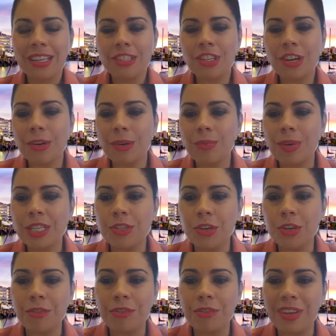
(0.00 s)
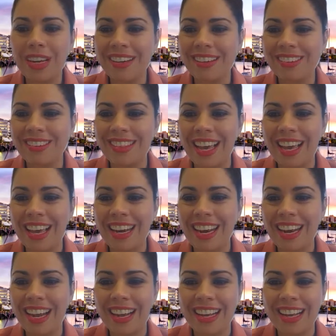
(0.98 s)
So we do feel
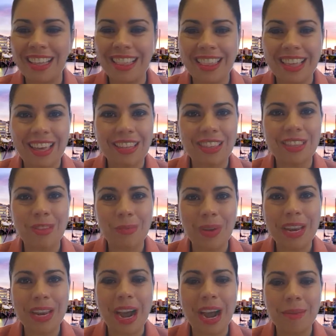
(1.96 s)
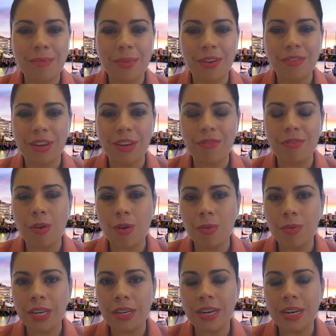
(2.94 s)
that that we are moving
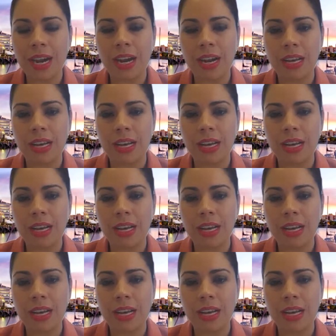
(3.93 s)
forward.